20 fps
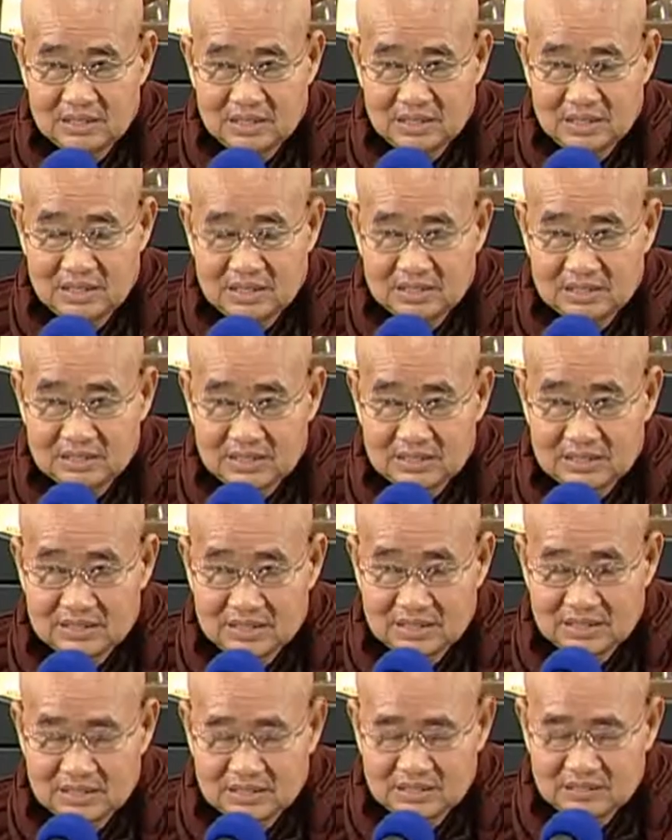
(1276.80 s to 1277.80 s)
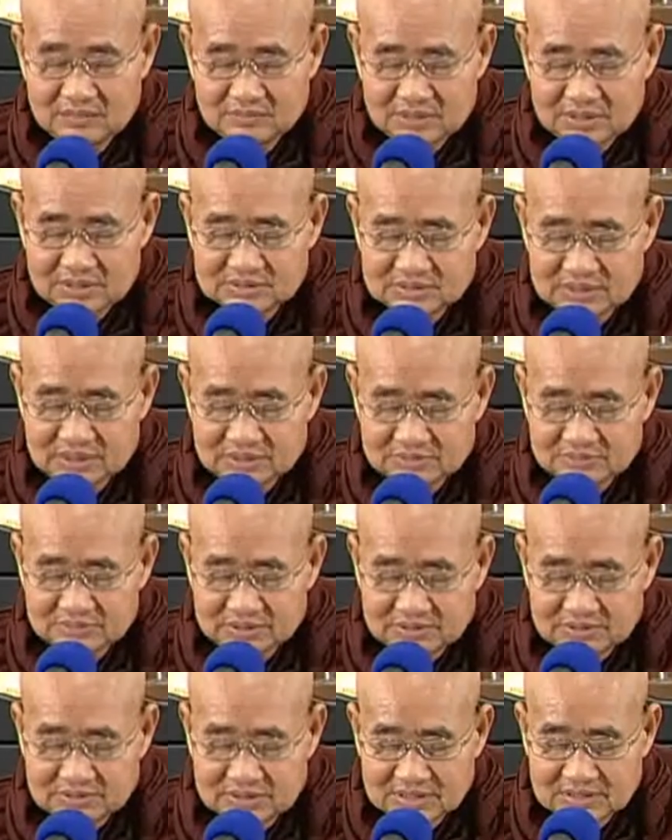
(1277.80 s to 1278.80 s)
at that time he must
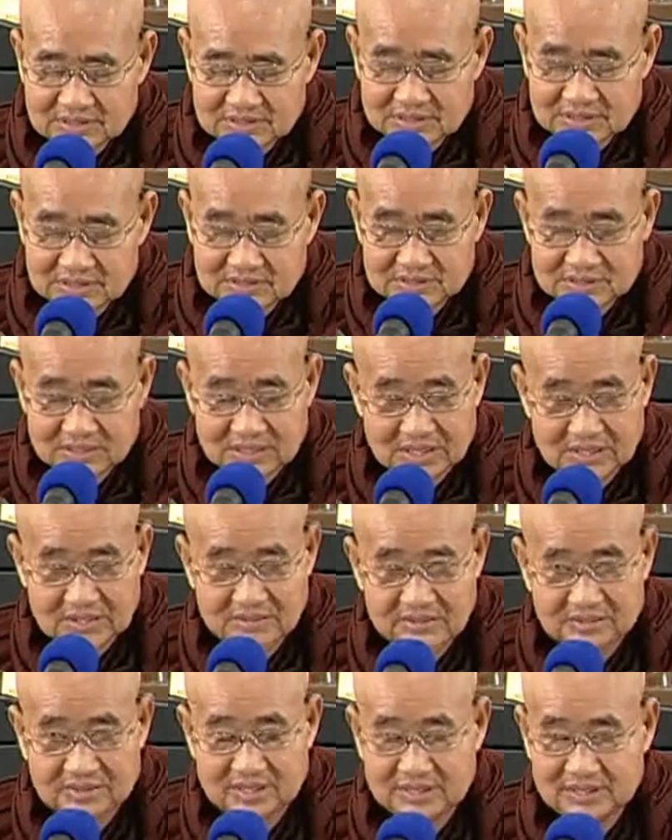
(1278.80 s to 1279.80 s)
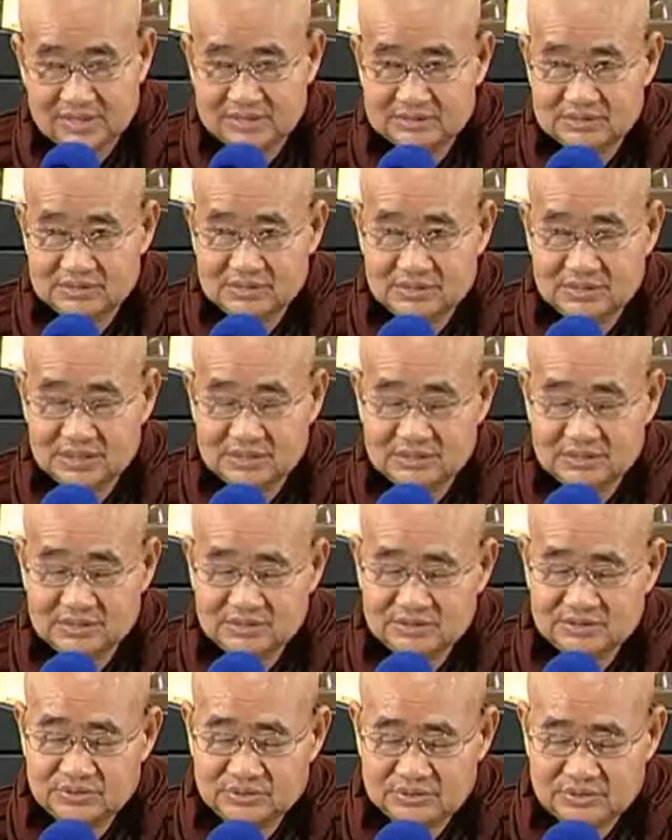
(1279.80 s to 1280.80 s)
emphasize his aloka kasina. He
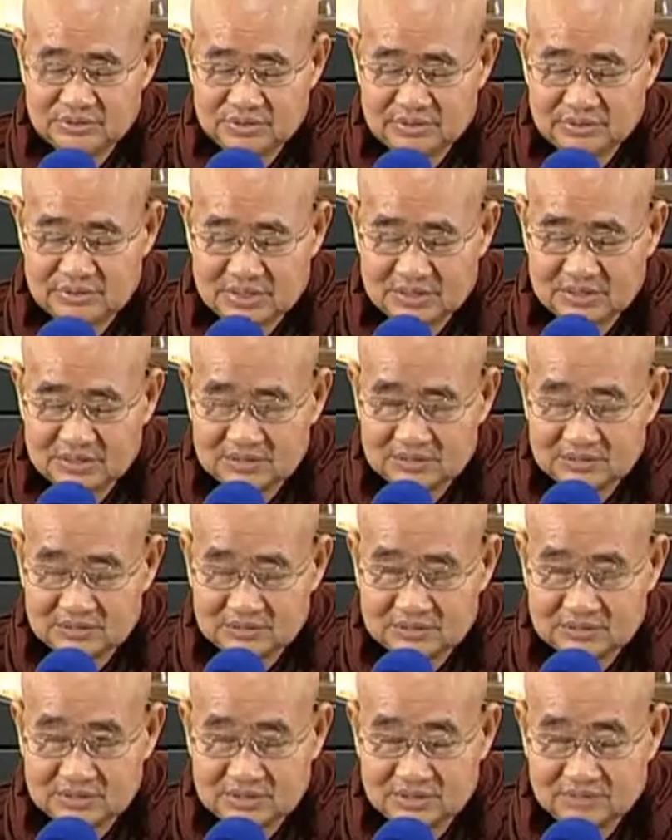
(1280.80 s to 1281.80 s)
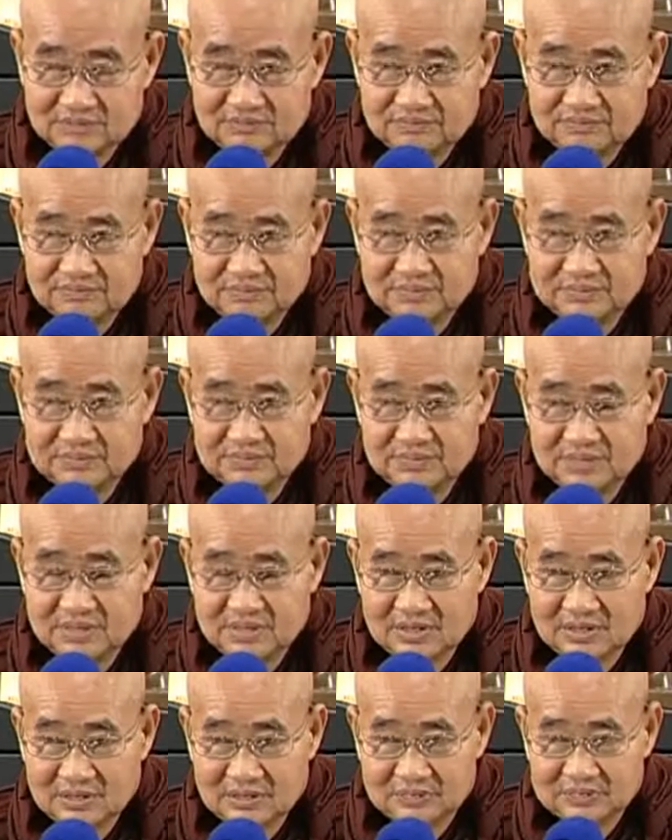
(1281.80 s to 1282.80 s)
should not try to see visible
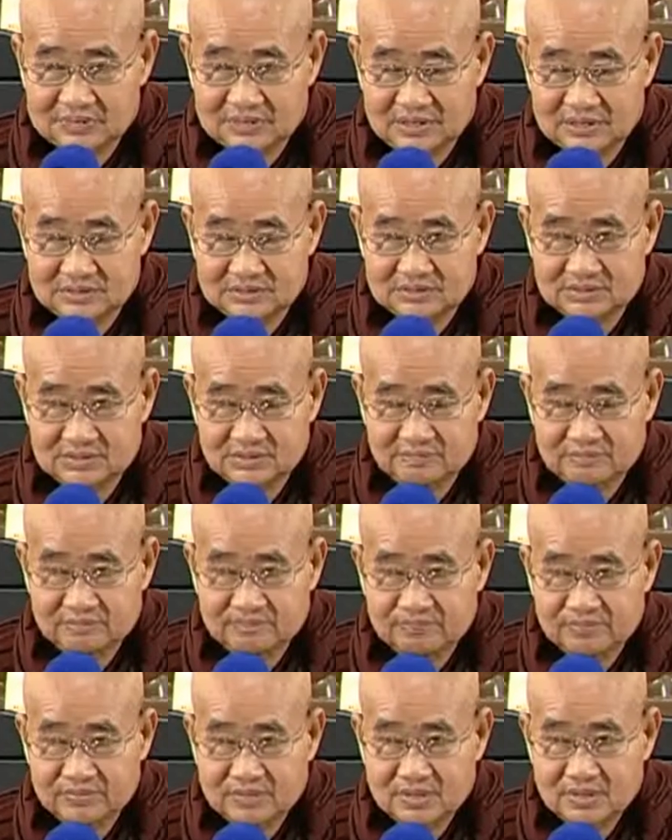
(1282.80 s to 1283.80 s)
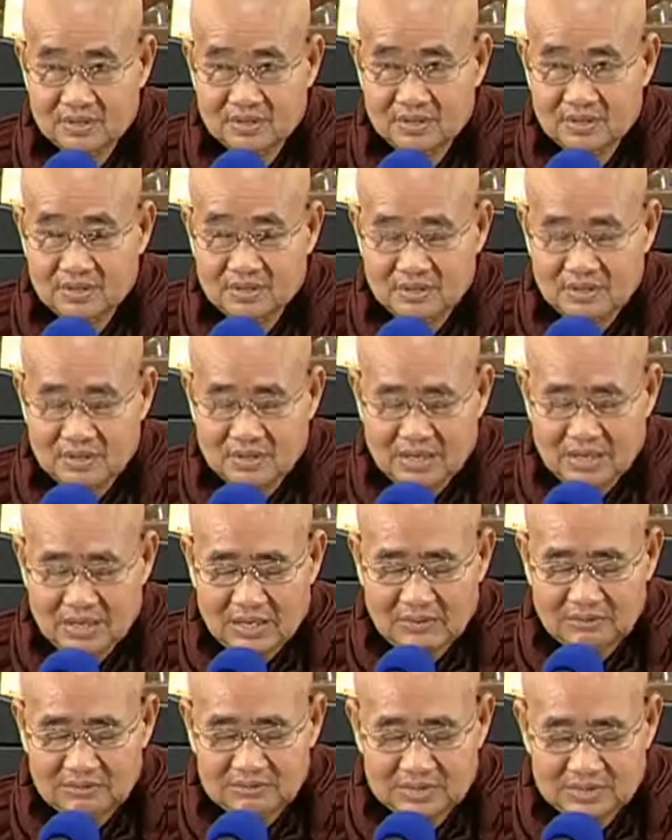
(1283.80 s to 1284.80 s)
objects.
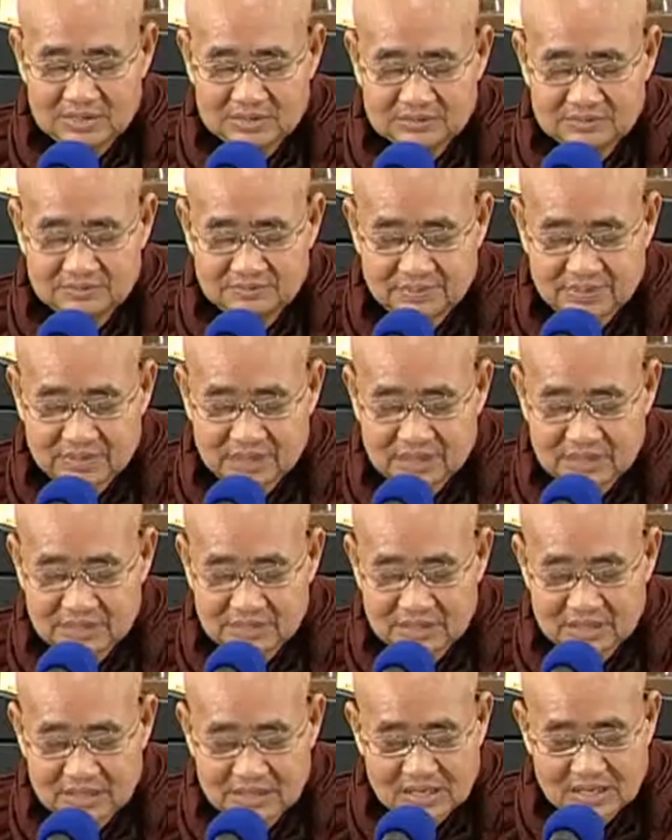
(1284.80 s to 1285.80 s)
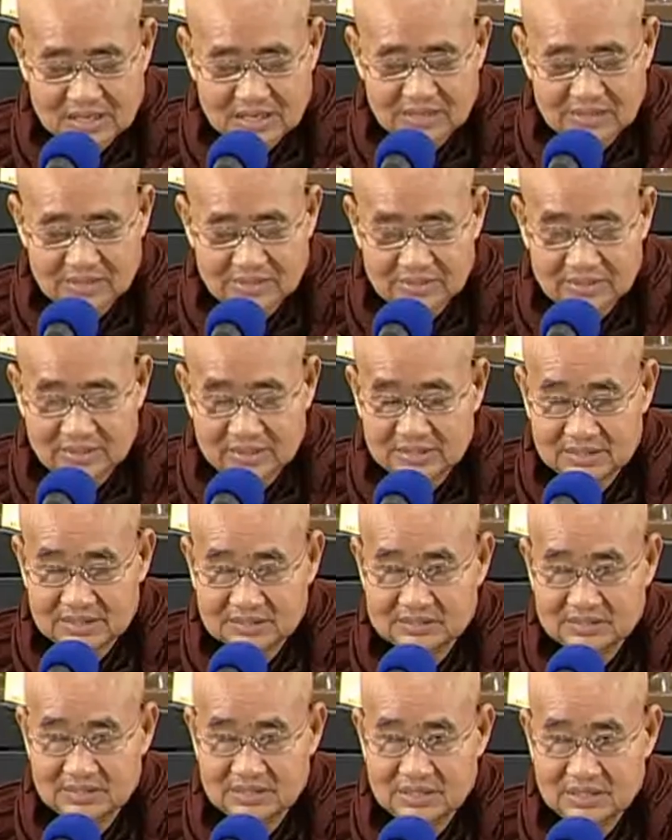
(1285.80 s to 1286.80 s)
After spreading aloka
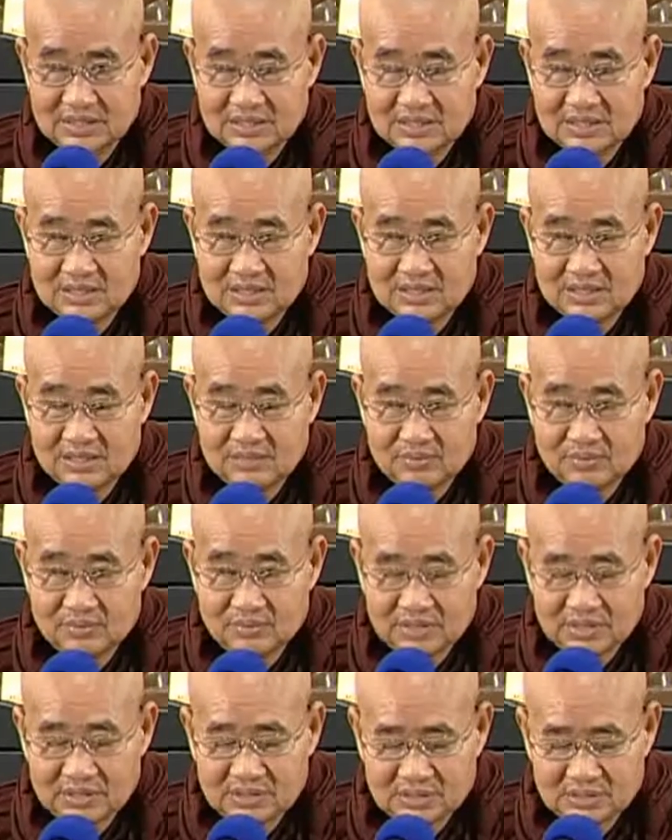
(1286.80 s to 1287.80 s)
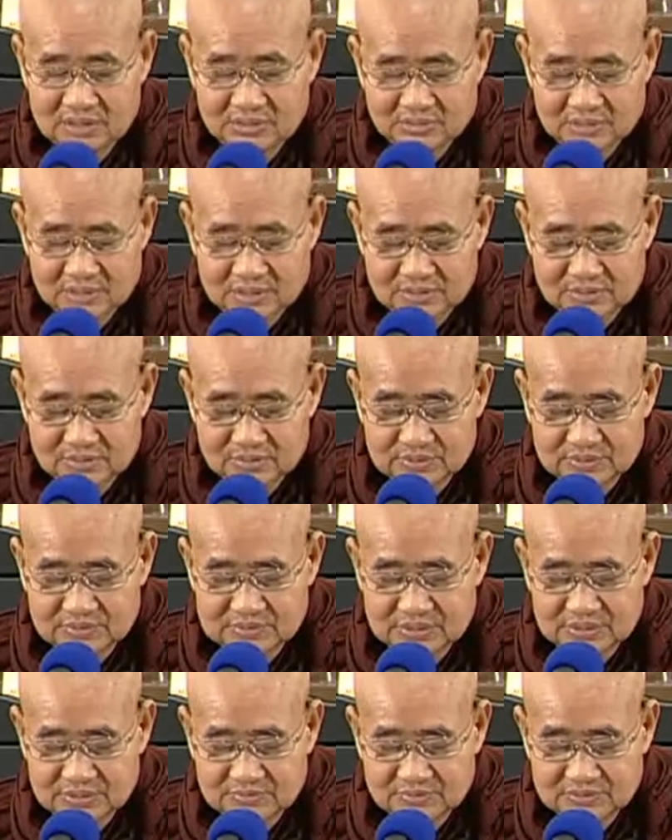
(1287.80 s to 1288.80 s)
kasina, when he want to
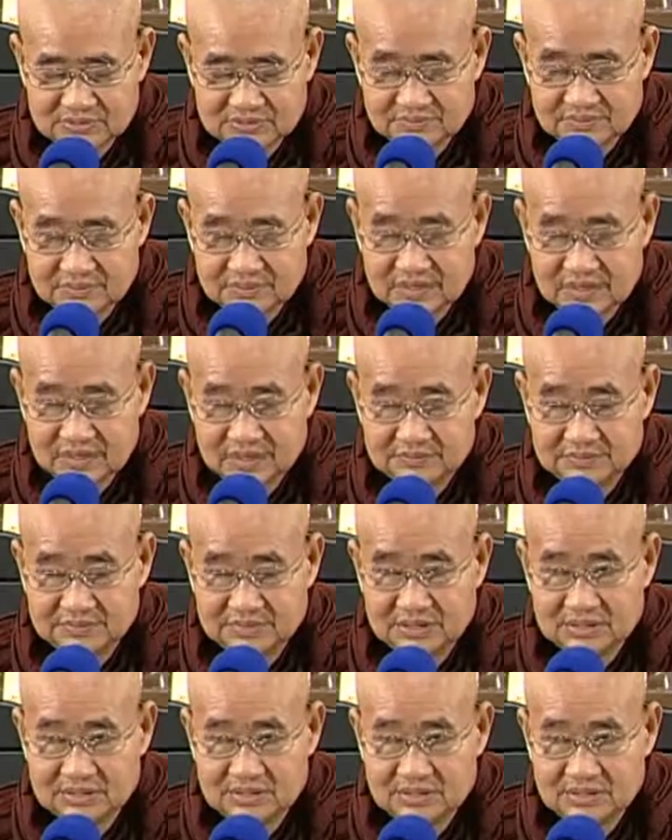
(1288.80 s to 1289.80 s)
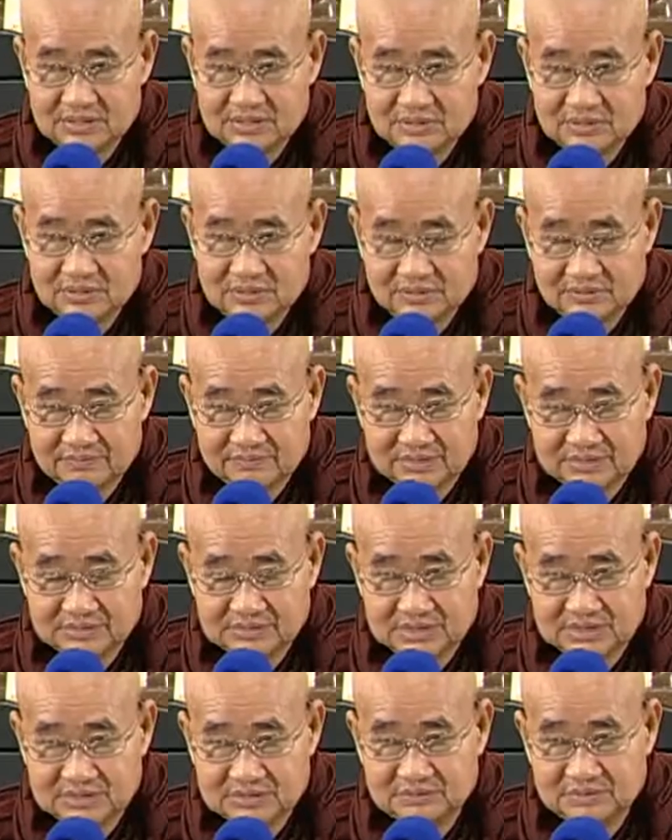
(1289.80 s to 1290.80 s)
see visible objects, he should
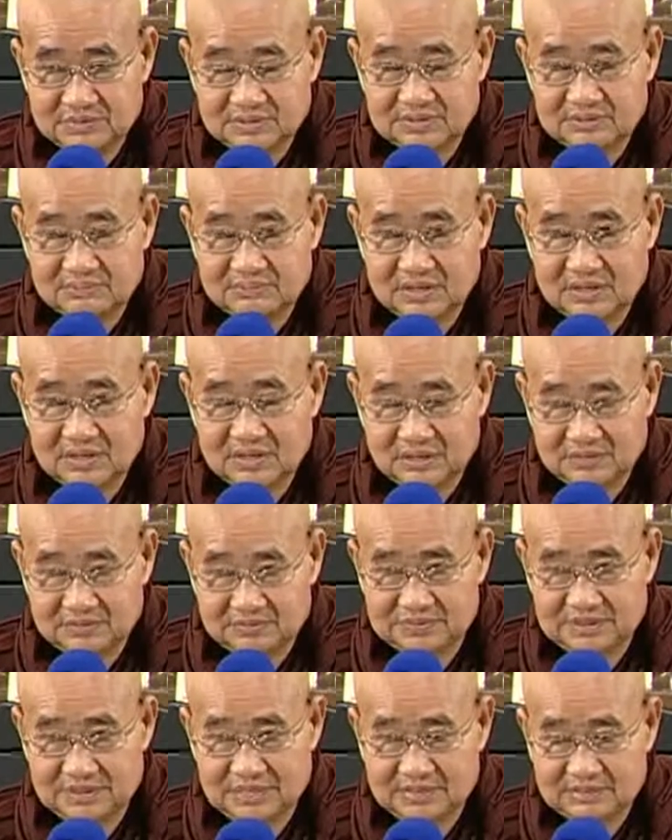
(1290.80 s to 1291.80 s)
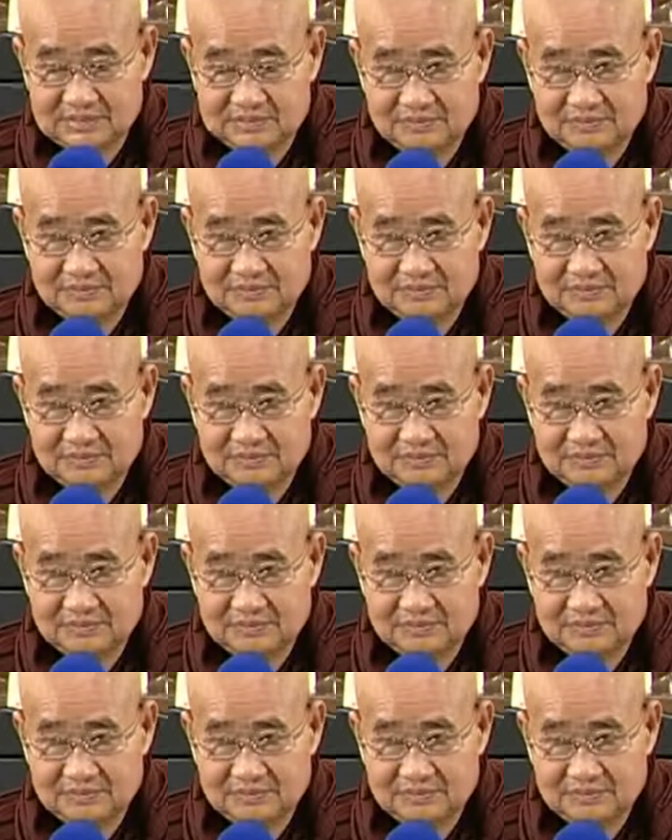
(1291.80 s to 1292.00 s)
emphasize visible objects.